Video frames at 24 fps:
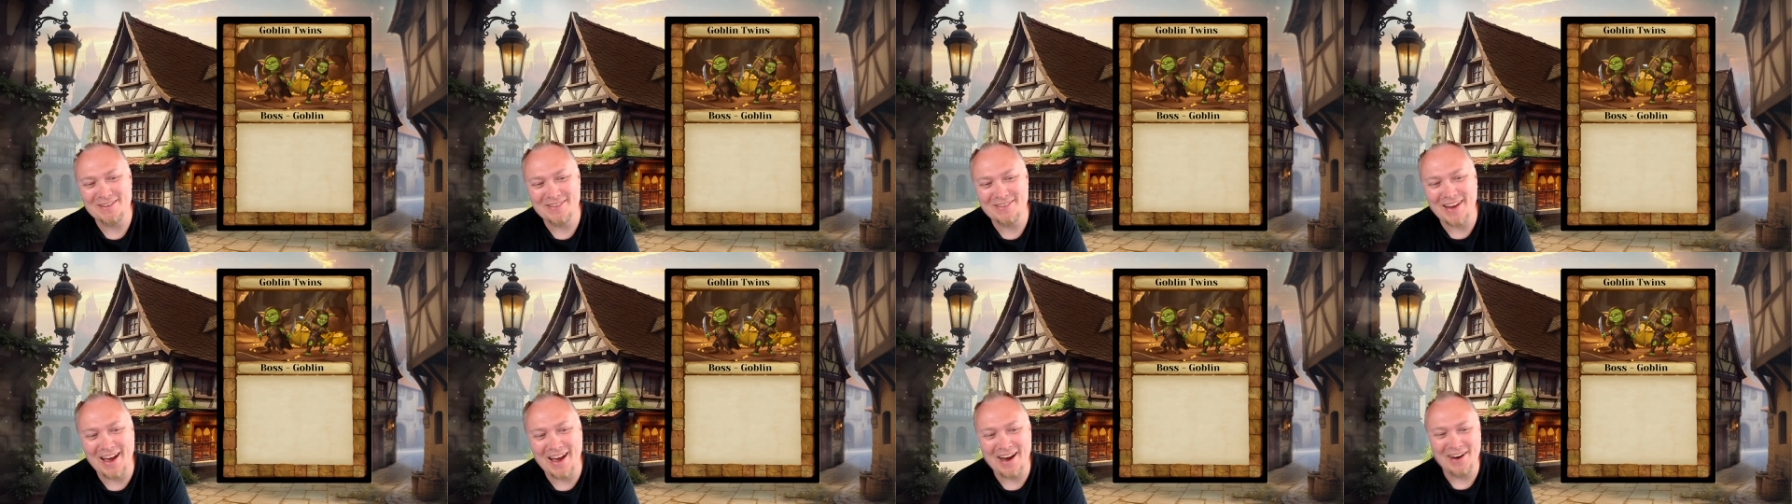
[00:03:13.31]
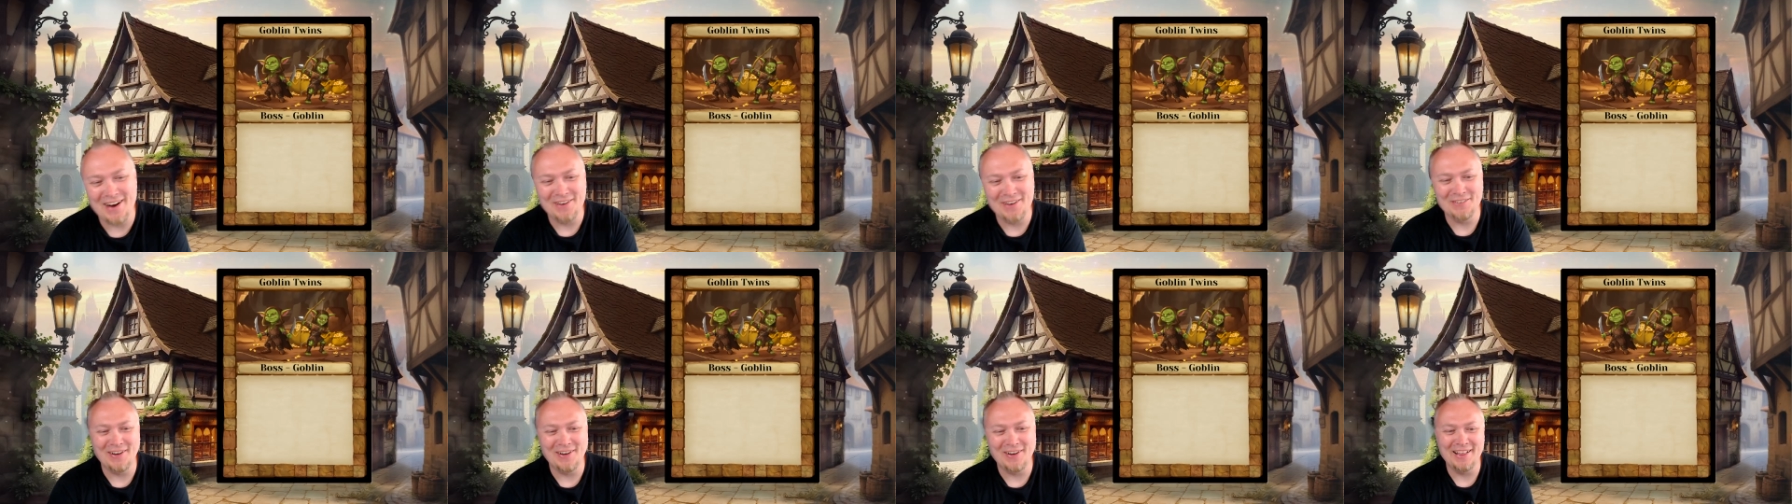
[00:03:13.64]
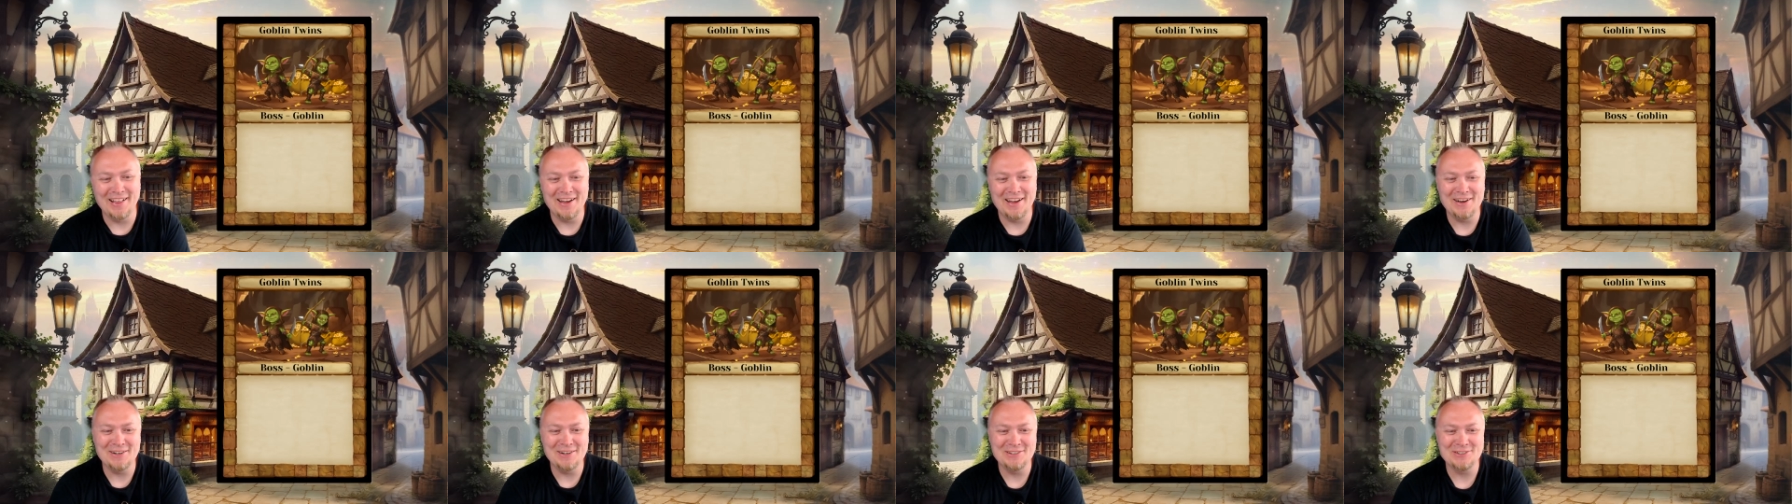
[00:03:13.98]
down while
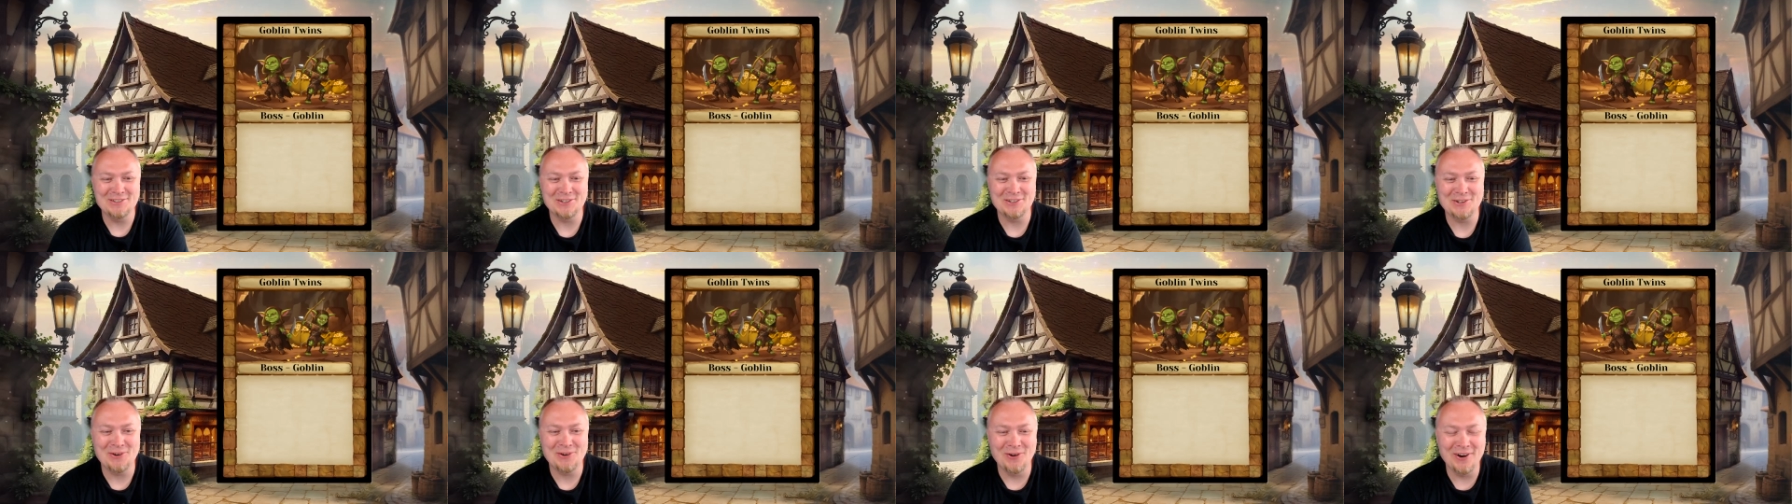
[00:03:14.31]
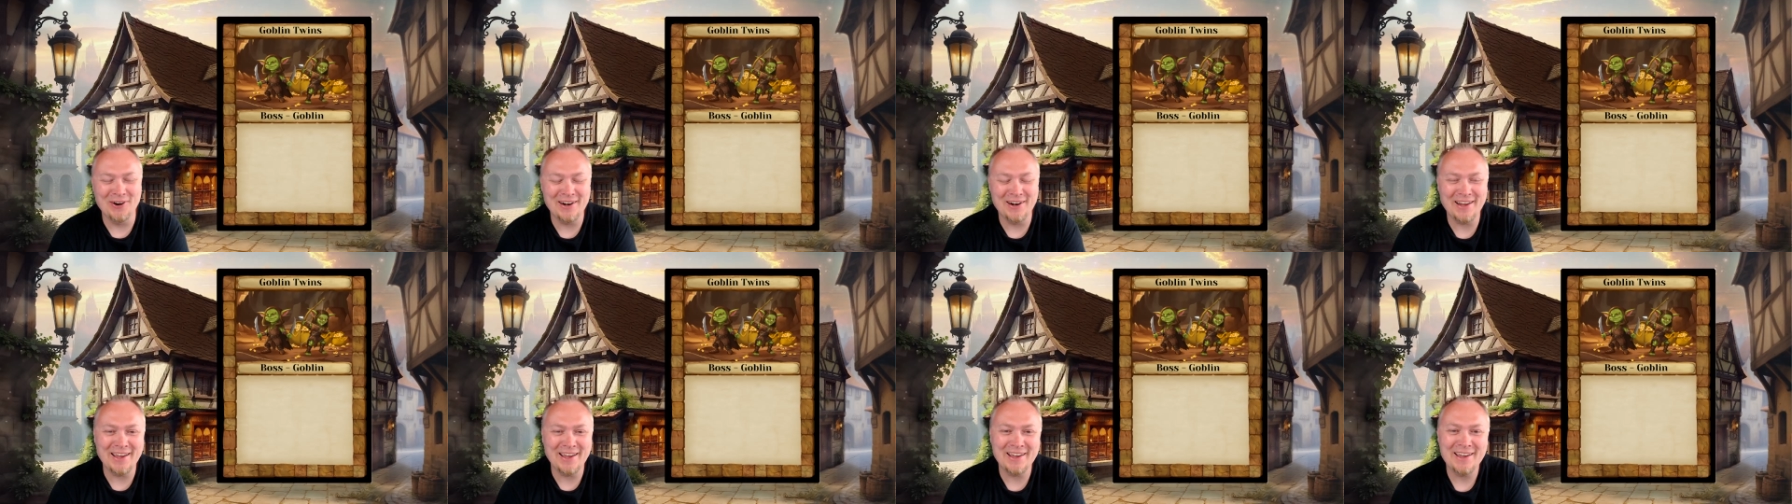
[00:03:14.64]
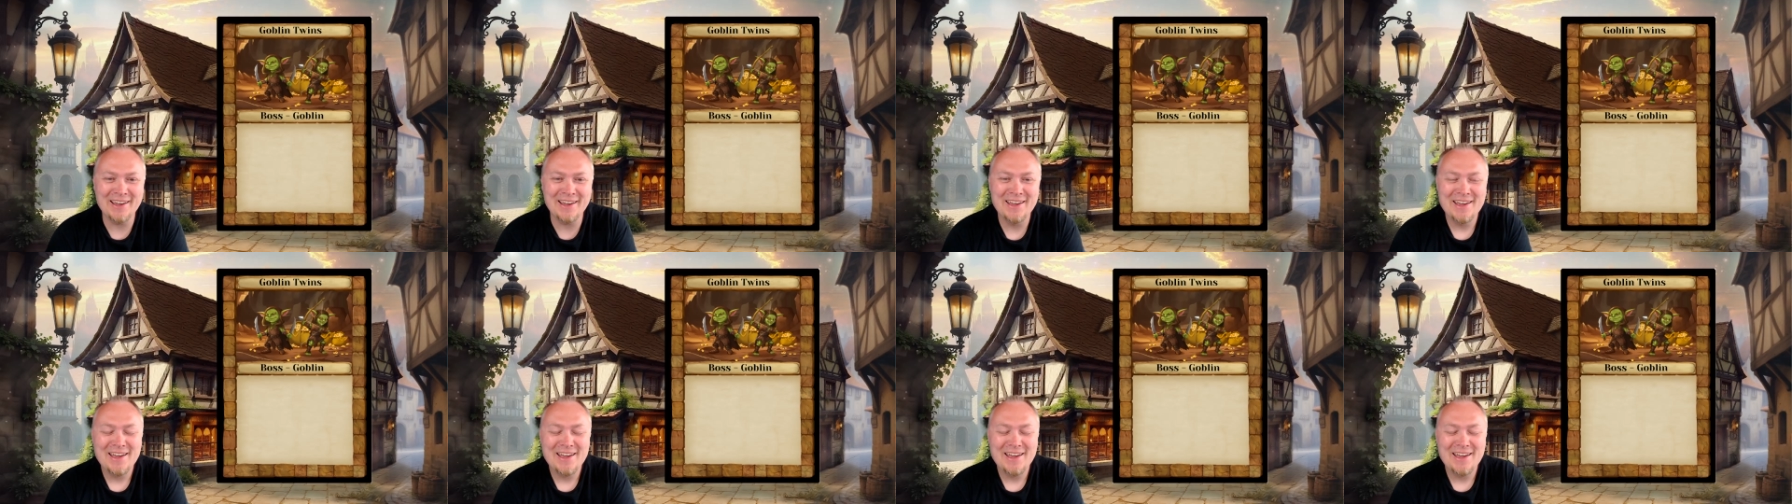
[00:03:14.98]
I was recording,